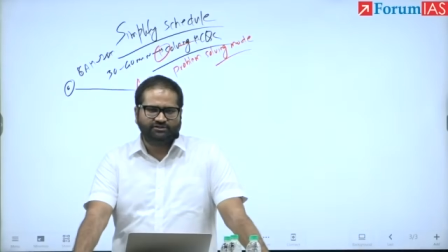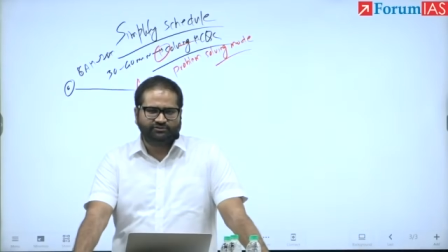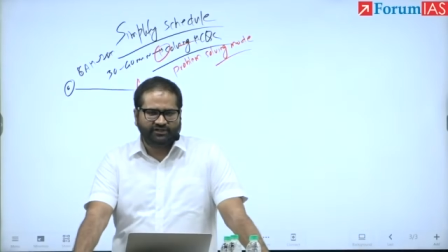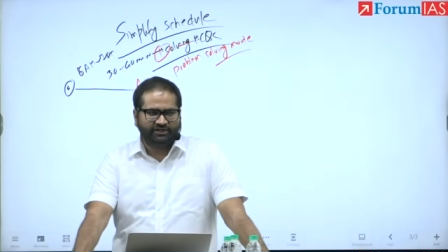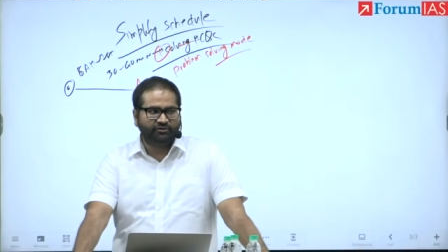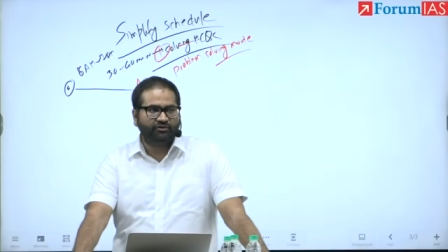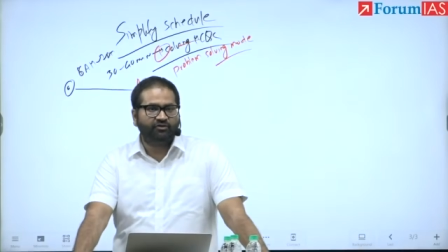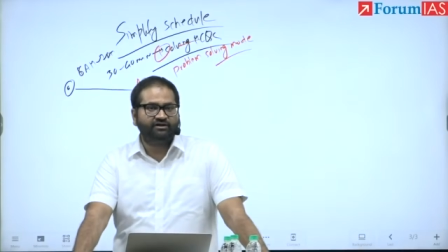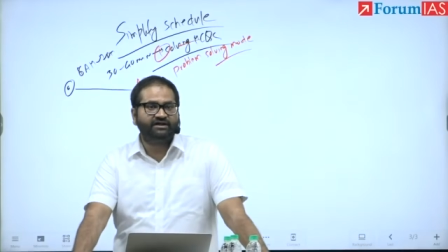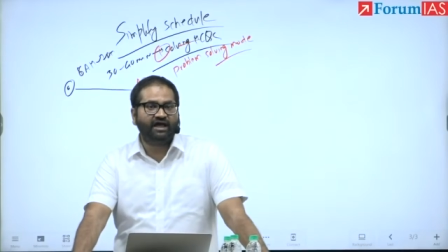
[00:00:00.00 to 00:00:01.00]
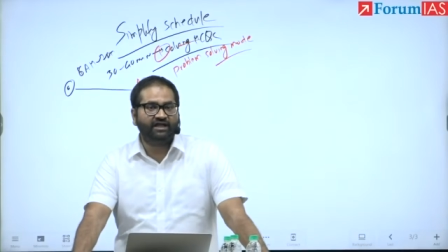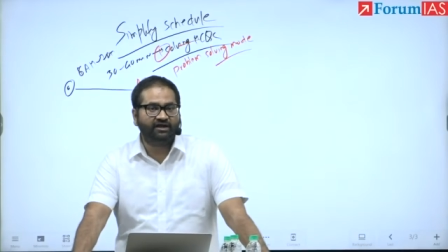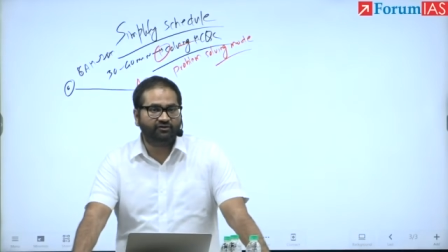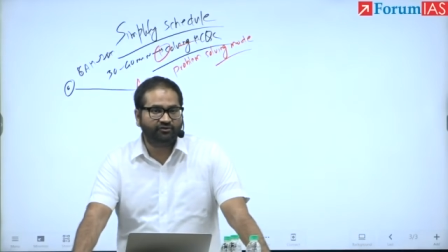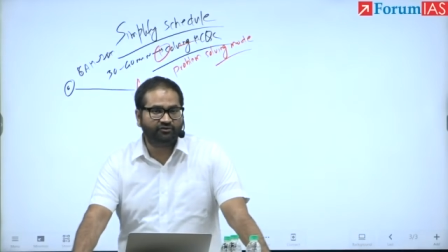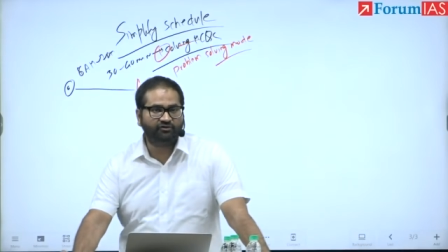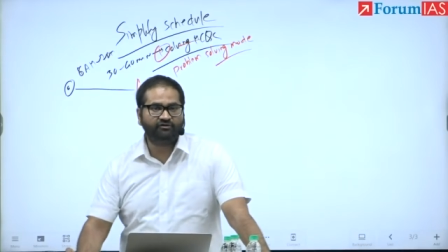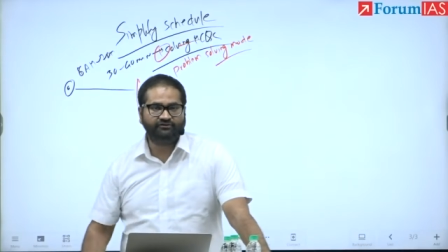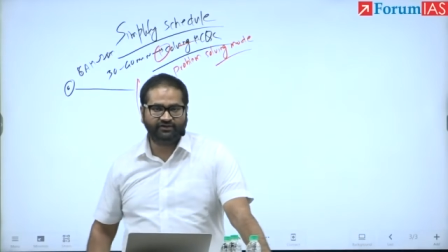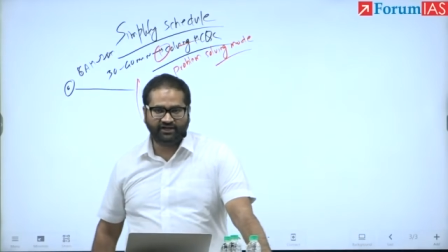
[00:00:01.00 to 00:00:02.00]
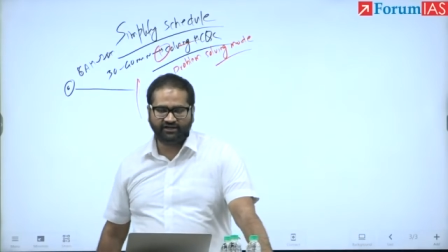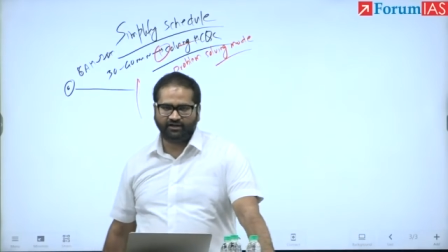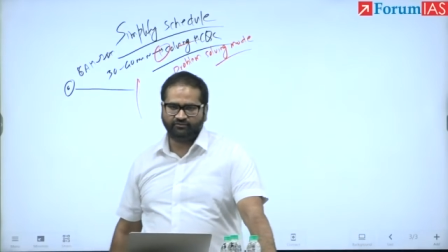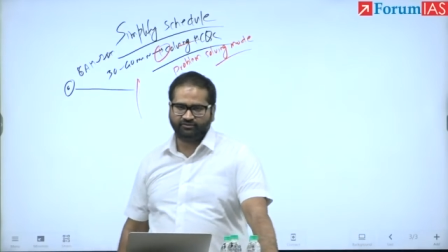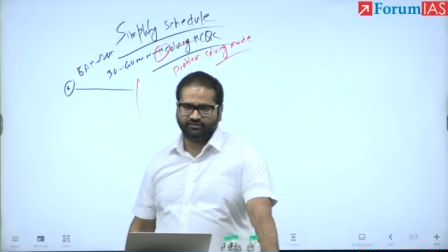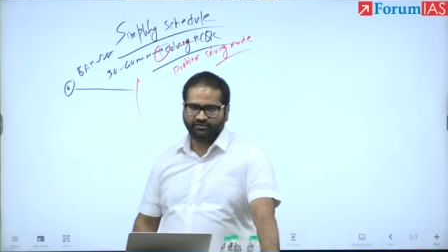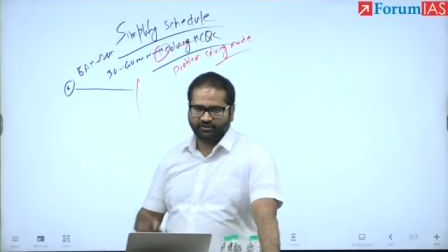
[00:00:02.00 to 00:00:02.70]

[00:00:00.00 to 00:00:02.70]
so that you are not tired or you're not drained out.